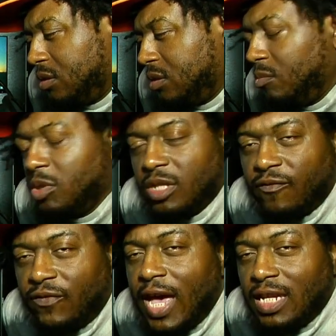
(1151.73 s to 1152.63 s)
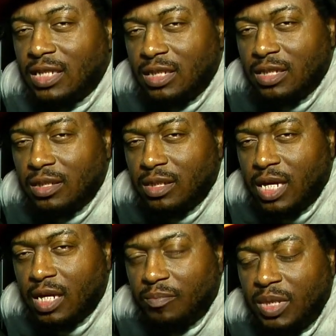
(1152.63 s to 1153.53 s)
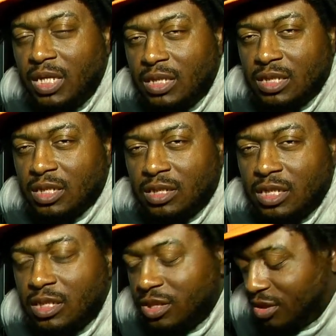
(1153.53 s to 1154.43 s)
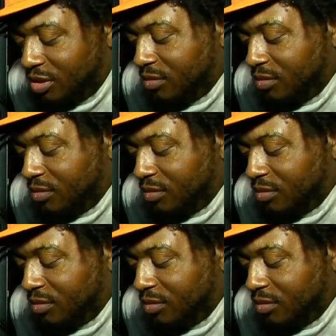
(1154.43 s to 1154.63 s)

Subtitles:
But the valley and the peaks in the ditch